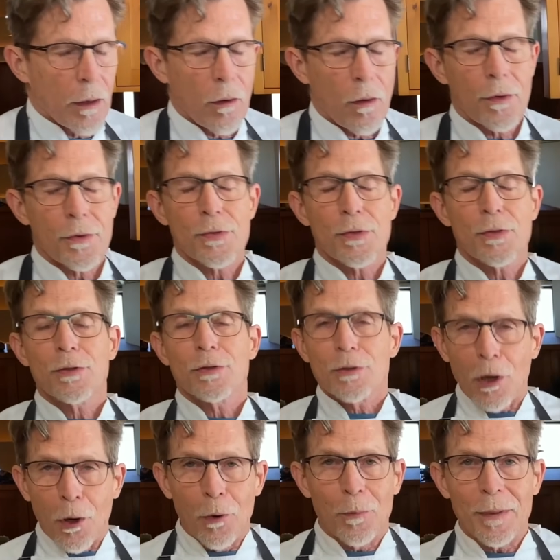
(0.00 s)
are
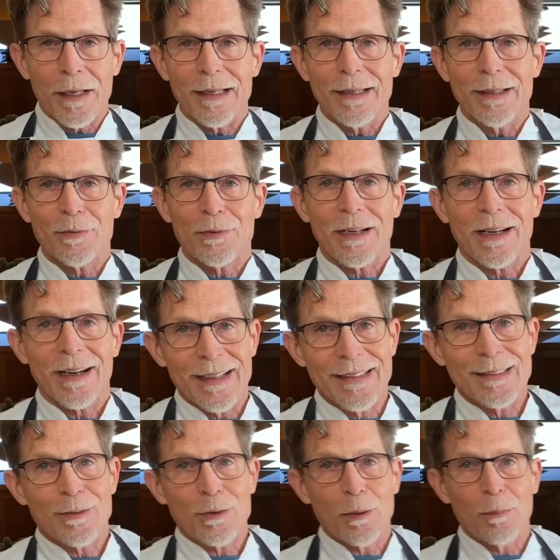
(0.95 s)
so many different kinds
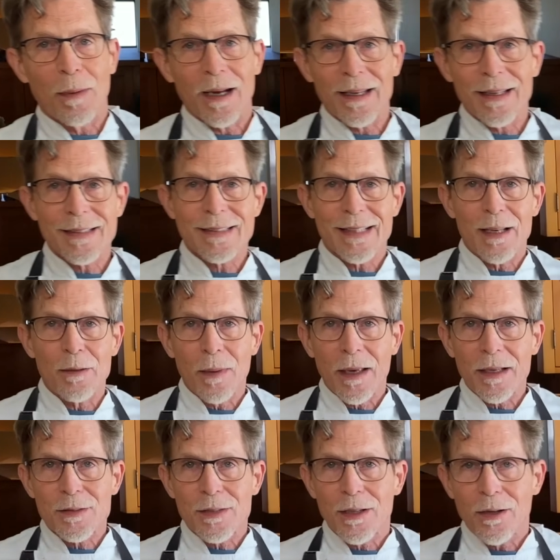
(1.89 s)
of tamales in
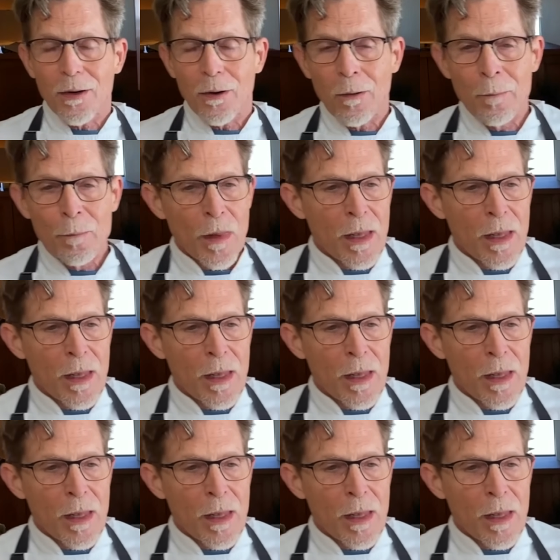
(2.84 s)
Mexico.